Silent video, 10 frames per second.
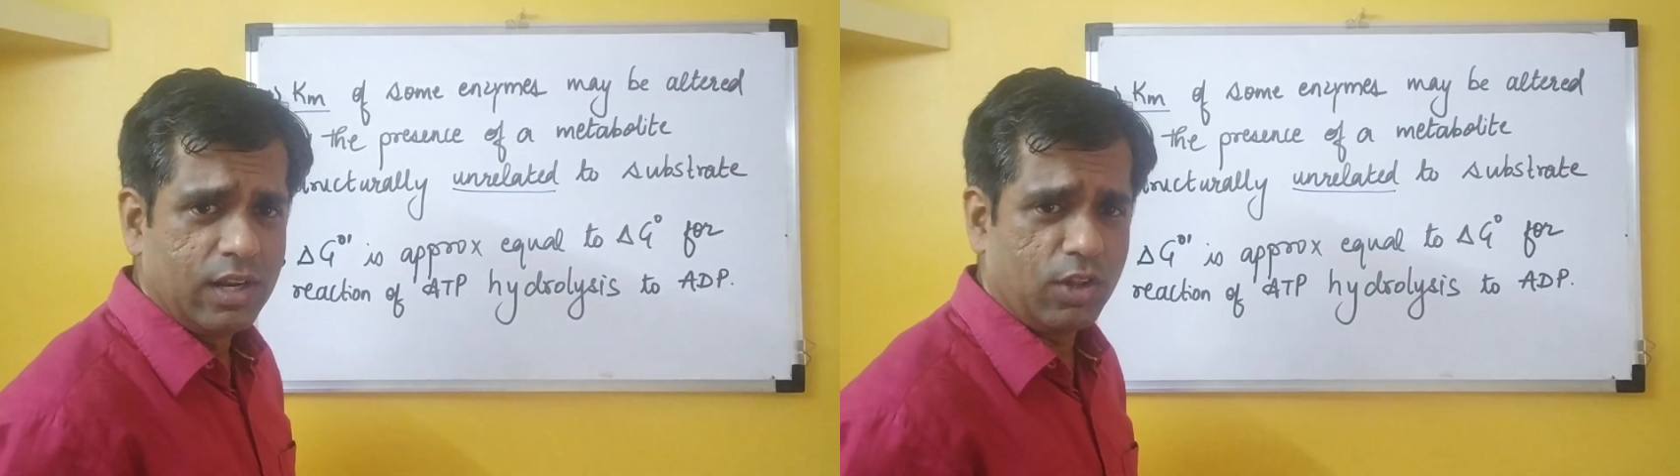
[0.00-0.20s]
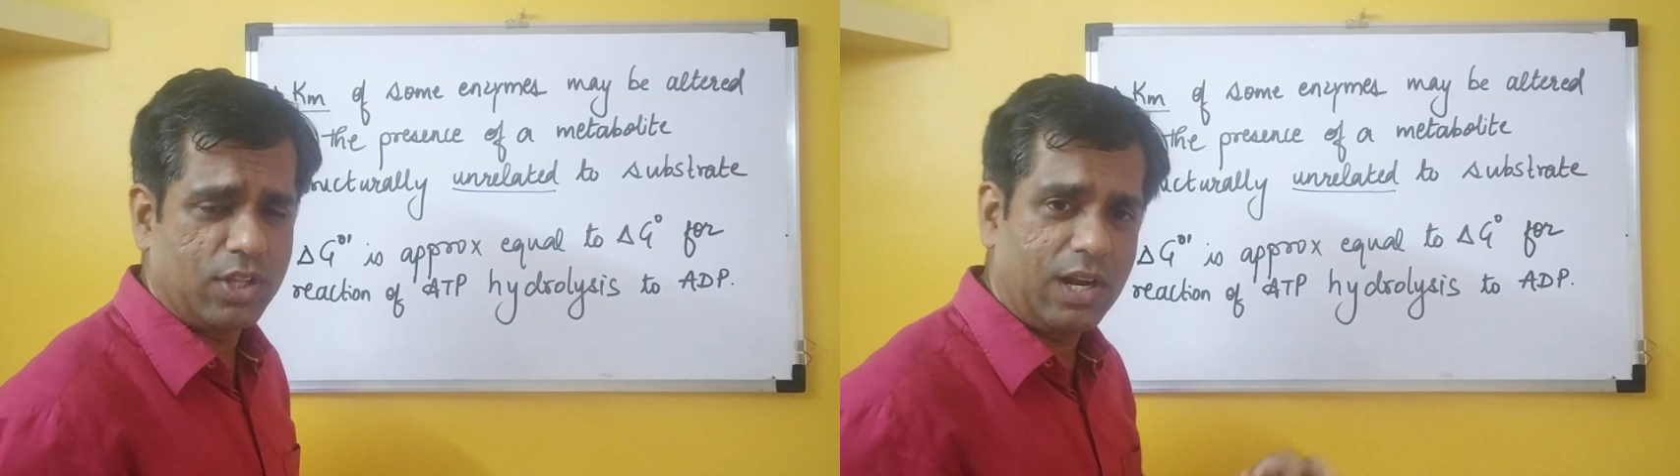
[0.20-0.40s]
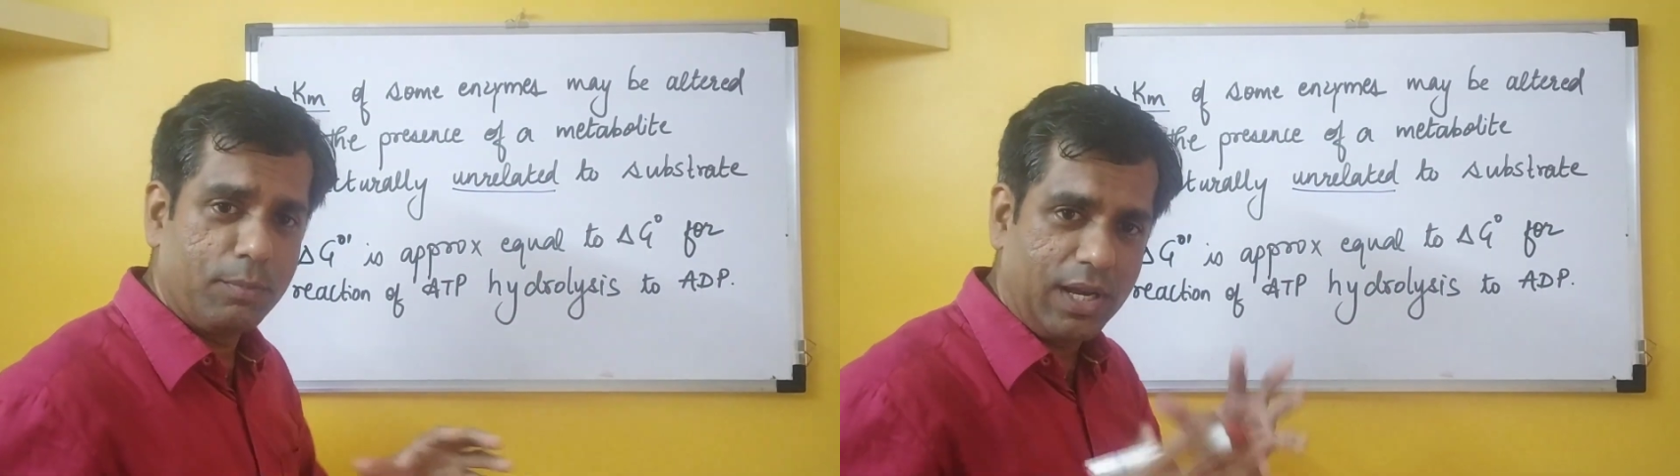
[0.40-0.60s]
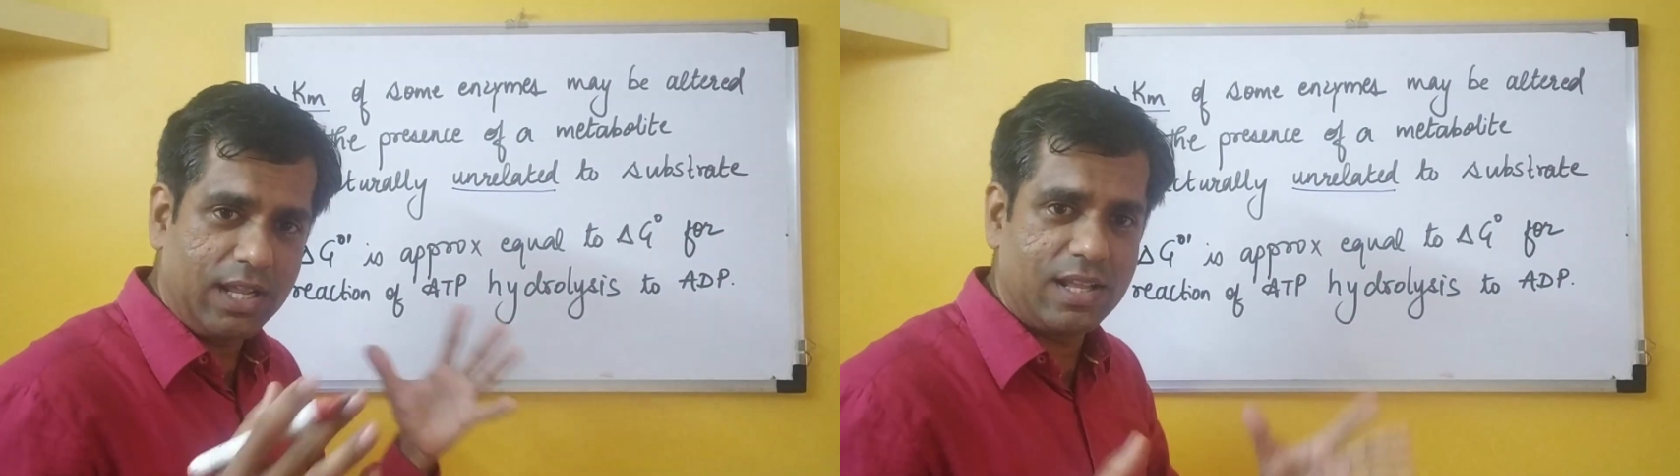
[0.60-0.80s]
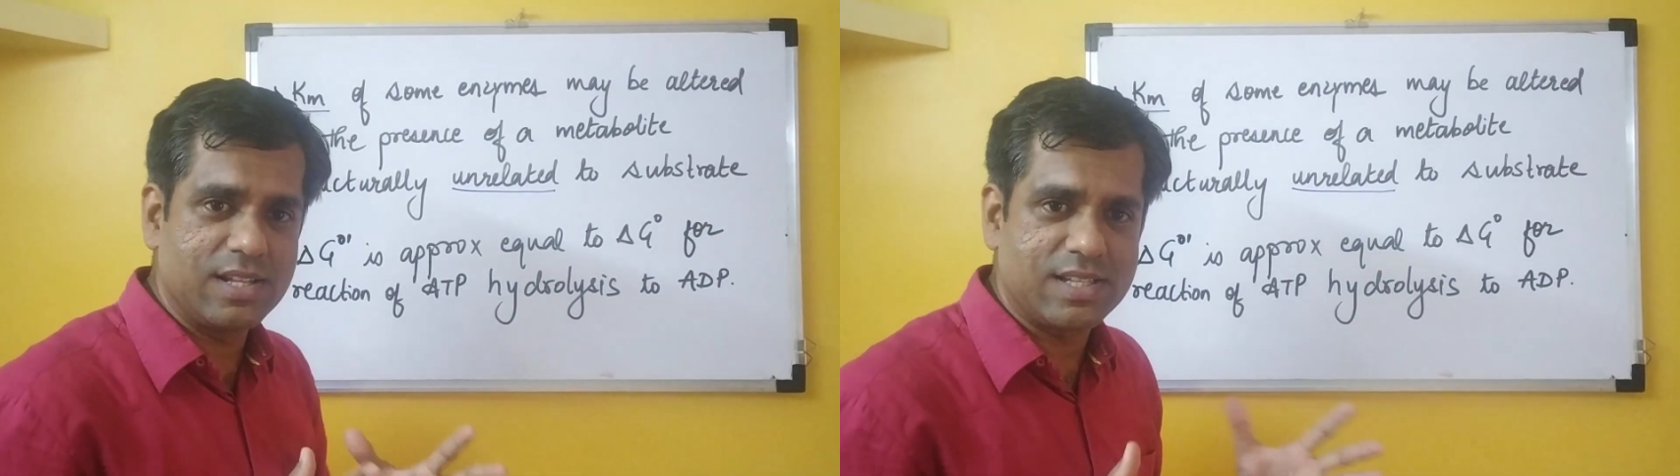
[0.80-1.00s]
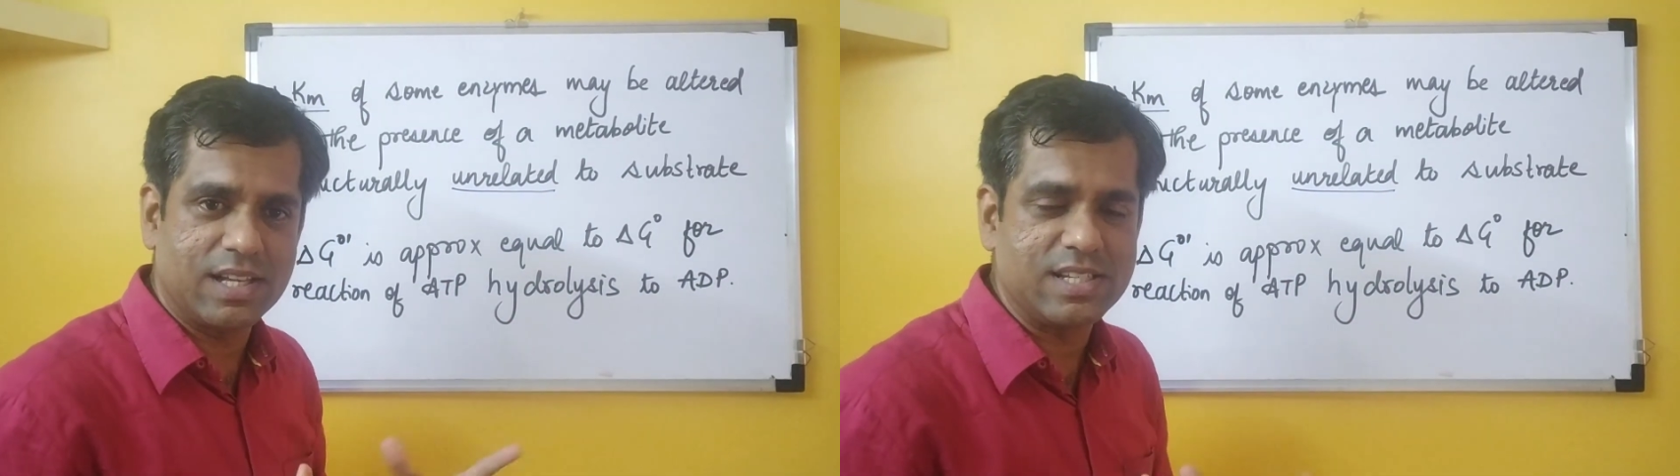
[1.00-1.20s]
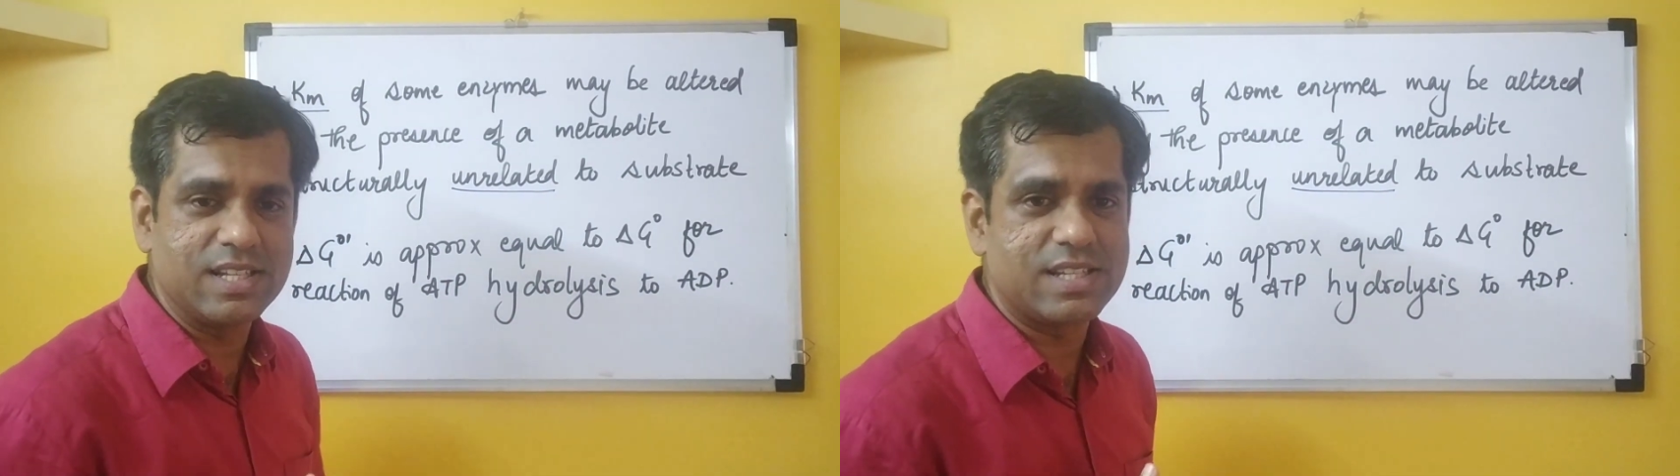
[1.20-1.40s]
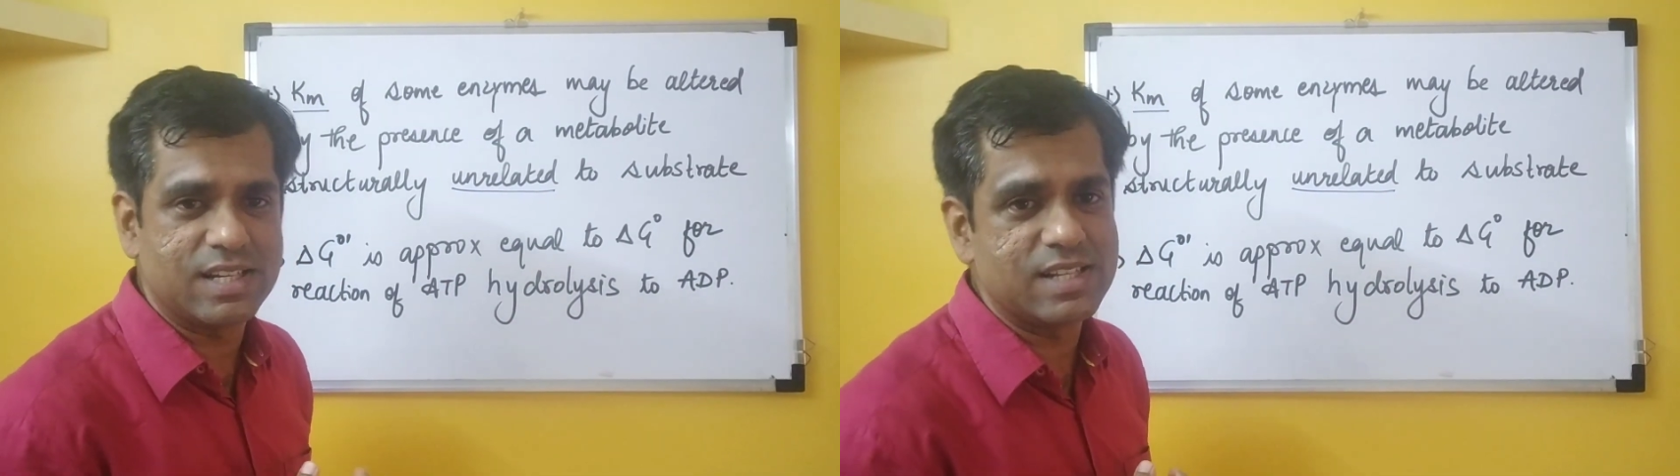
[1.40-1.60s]
Now there are many such
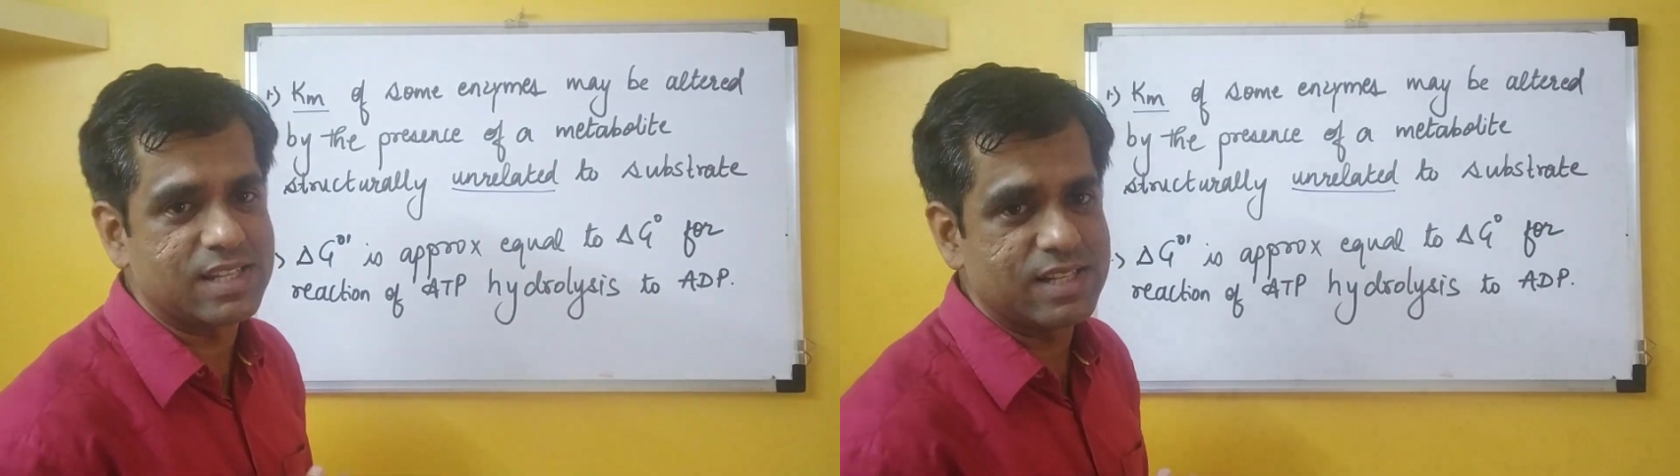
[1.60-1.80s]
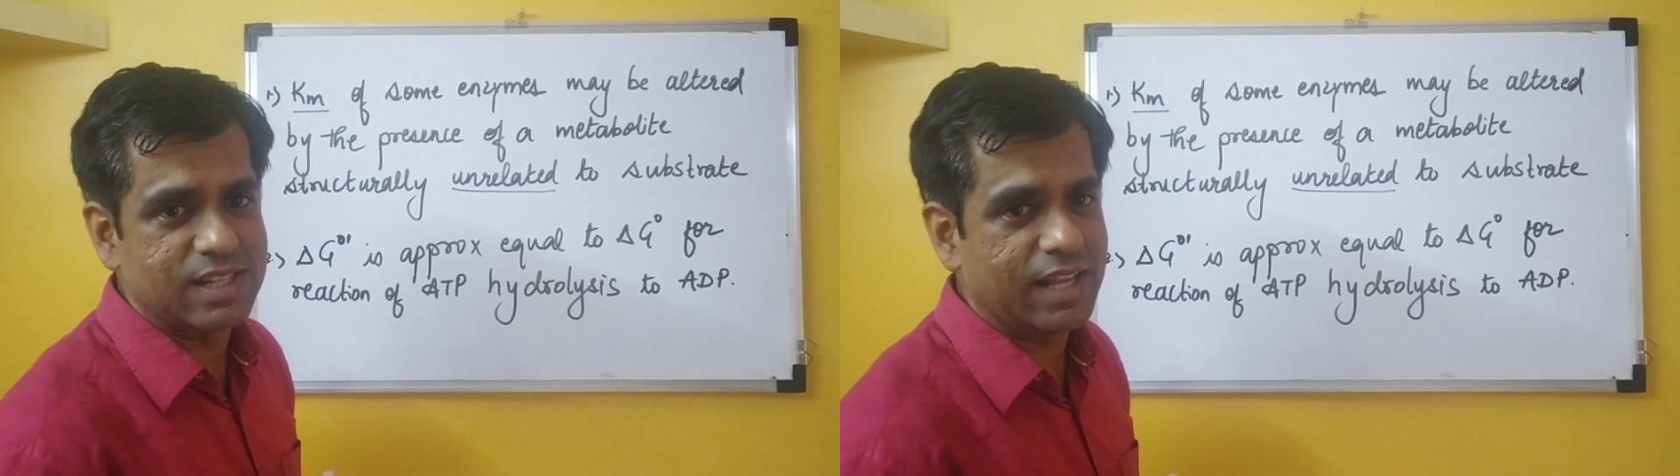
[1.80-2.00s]
instances,